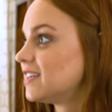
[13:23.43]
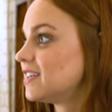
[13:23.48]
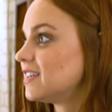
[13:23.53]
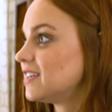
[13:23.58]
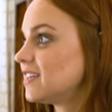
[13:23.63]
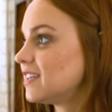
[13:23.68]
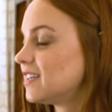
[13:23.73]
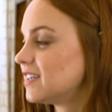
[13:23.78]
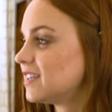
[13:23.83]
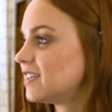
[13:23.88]

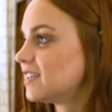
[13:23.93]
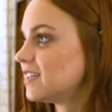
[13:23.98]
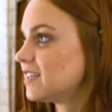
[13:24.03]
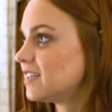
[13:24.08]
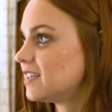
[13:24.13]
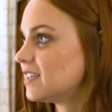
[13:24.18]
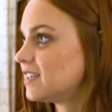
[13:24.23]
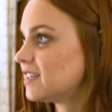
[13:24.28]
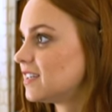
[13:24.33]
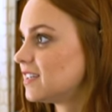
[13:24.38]

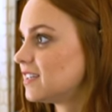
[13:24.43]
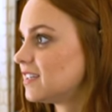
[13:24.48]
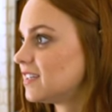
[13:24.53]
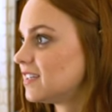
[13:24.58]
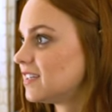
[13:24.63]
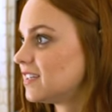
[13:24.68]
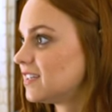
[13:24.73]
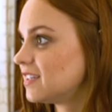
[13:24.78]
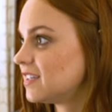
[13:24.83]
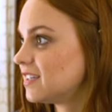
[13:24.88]

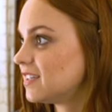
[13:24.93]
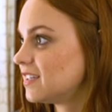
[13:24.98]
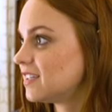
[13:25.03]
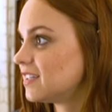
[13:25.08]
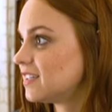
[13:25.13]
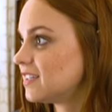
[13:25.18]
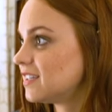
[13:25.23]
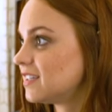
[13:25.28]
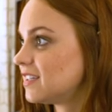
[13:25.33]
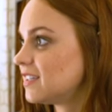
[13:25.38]

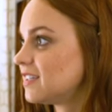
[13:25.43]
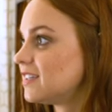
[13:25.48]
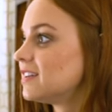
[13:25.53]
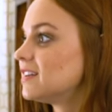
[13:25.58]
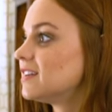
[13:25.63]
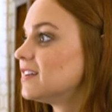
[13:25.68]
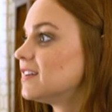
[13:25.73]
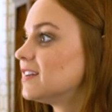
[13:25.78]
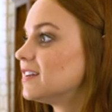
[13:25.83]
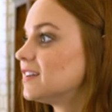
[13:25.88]

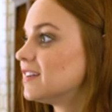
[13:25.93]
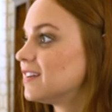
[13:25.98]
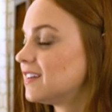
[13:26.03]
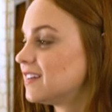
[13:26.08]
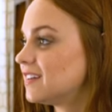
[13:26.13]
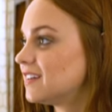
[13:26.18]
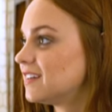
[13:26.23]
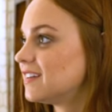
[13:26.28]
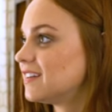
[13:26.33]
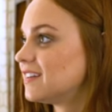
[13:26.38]

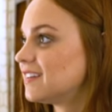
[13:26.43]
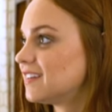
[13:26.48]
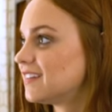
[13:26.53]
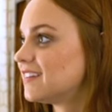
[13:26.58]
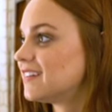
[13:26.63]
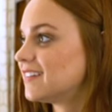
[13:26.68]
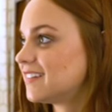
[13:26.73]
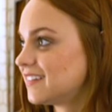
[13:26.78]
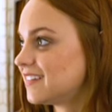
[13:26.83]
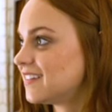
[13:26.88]

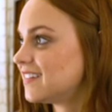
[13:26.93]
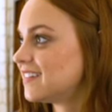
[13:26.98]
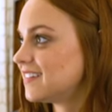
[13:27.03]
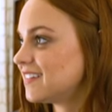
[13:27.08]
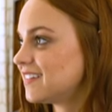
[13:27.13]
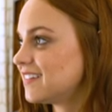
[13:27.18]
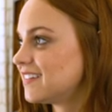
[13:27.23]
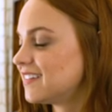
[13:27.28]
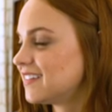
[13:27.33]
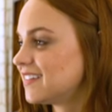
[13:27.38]

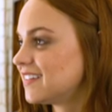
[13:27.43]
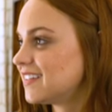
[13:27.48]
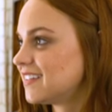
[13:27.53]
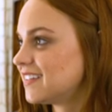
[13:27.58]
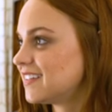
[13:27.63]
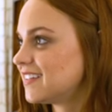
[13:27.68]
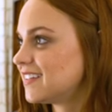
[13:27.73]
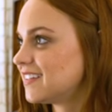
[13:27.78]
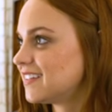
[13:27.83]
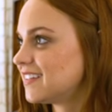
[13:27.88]

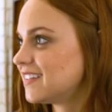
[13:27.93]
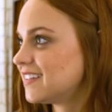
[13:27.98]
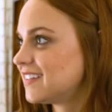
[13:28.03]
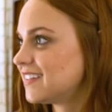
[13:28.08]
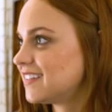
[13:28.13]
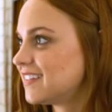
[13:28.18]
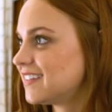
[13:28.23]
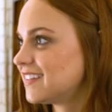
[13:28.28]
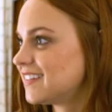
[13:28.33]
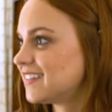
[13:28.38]

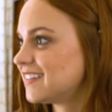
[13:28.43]
(silent)